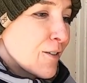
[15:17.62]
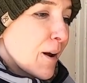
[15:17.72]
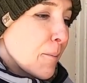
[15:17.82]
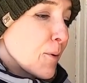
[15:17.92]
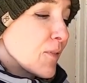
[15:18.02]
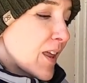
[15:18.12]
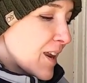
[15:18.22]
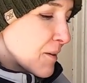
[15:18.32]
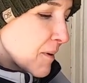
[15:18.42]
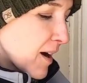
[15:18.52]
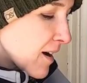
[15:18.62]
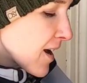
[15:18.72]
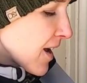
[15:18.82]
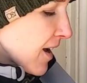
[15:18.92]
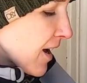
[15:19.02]
They're not moving anywhere.
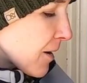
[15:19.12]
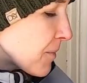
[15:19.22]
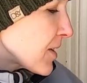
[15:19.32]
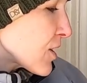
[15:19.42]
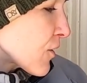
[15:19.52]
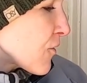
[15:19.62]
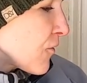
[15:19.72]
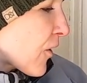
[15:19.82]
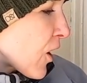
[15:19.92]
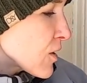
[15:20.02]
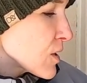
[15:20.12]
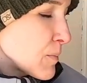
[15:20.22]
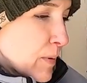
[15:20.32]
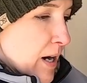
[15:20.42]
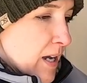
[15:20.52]
Um, these are Far's
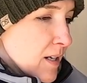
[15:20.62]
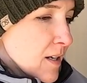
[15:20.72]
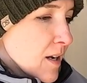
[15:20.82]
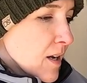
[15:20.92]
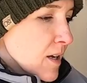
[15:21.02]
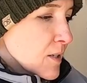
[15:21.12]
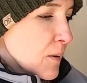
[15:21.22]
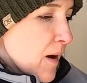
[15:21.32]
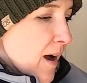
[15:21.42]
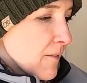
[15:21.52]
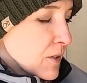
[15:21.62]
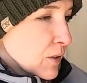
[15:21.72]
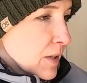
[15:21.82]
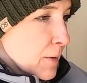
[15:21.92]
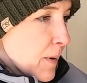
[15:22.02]
brand, so I'll have to
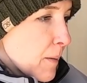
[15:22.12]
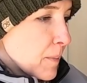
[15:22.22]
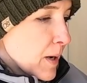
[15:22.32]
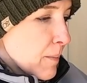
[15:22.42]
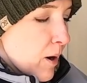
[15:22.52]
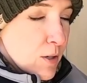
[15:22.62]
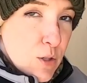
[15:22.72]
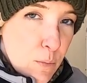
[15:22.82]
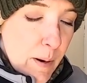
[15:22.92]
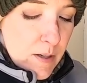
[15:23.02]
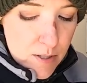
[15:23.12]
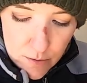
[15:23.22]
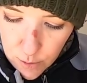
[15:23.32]
look them up, but I bought two pairs of